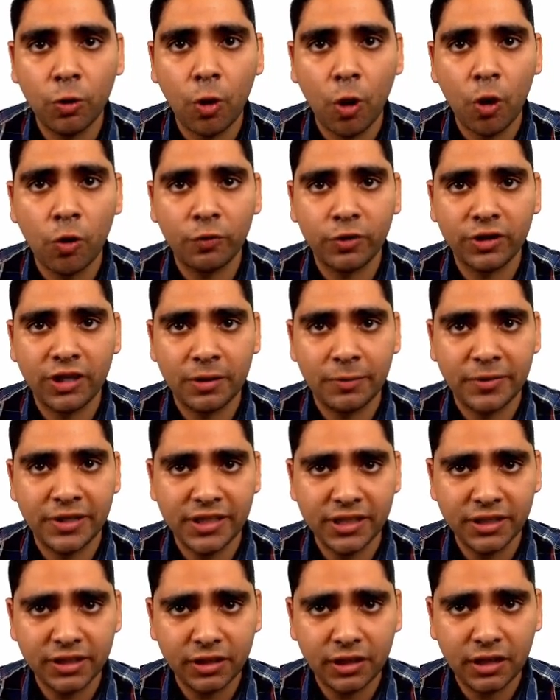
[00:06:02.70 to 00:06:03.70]
over them
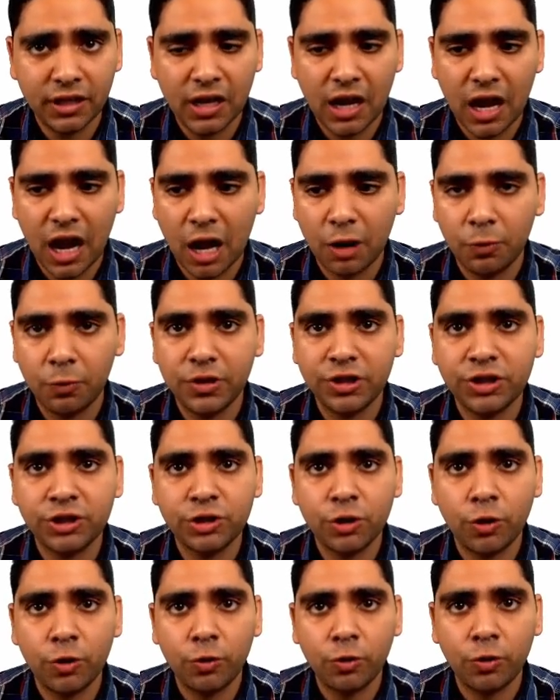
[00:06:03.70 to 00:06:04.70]
here. I will
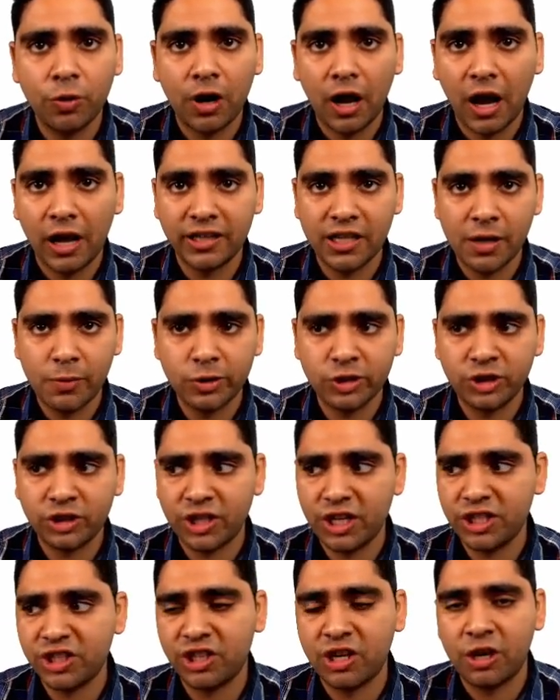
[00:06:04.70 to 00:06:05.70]
show a
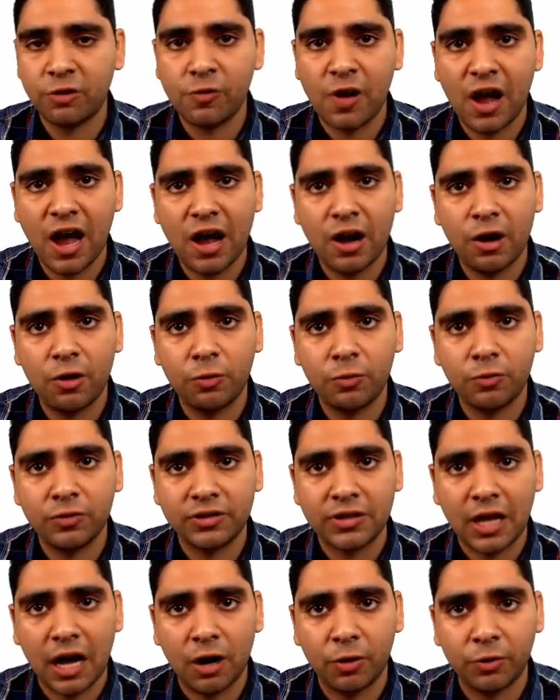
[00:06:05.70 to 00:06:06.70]
demonstration of how
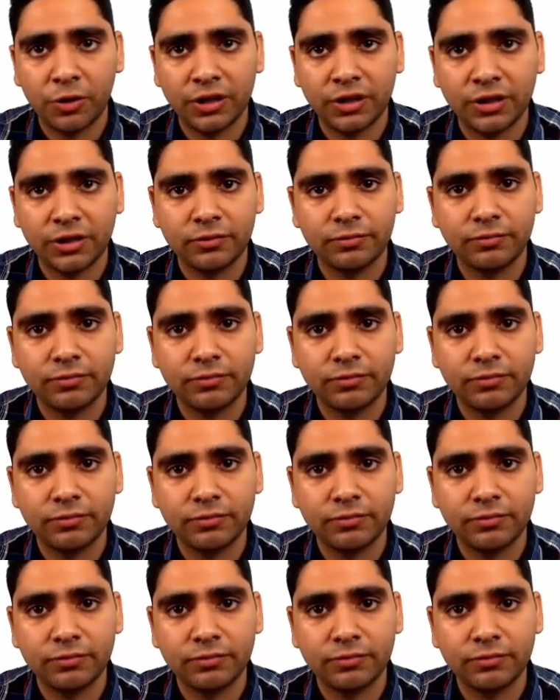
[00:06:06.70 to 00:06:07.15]
our